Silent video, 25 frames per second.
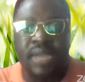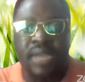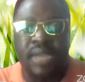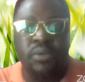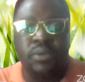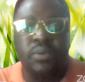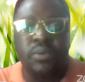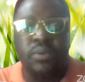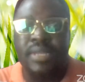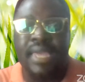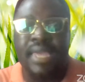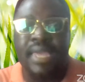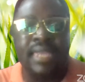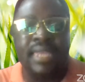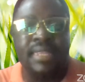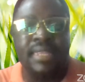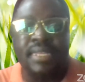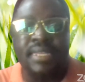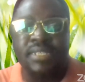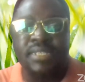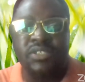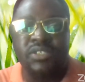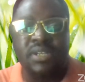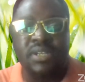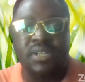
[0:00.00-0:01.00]
I don't want
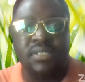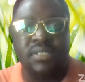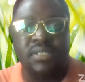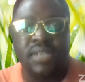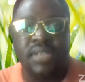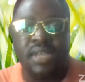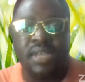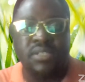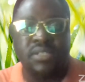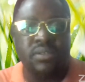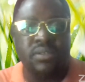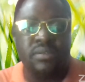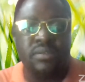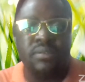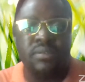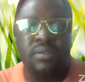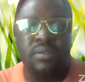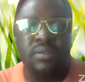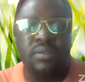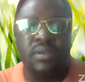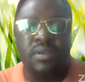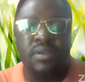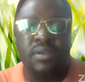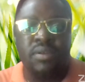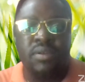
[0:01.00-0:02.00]
any transaction
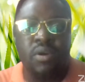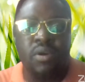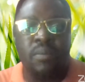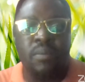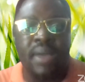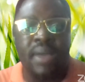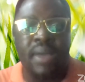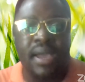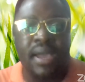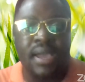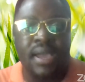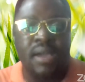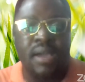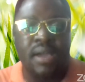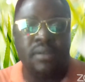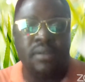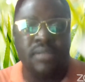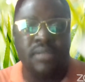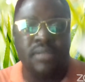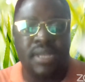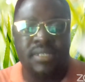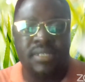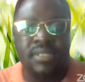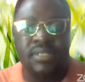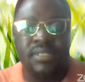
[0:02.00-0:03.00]
on my
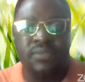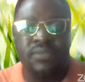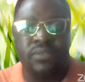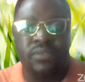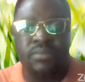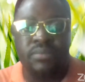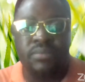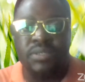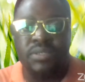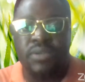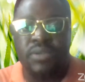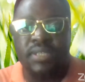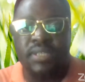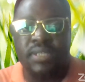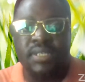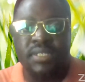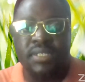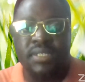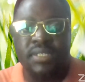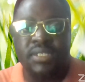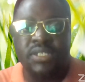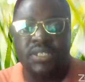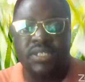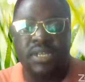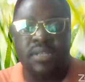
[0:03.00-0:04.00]
account that is from the
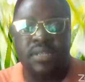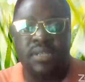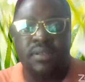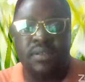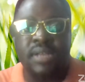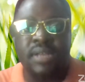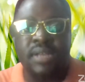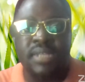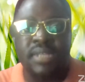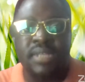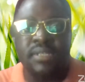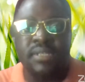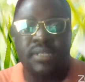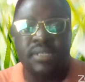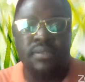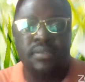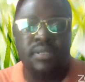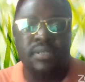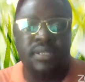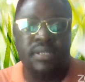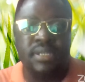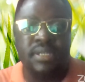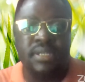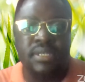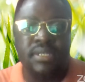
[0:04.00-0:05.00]
USSD channel. And the good
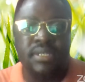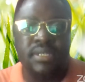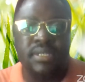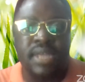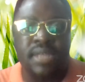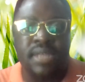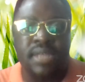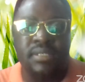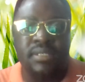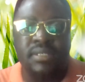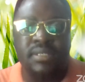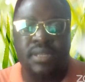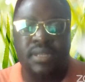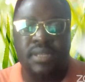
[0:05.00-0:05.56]
thing is that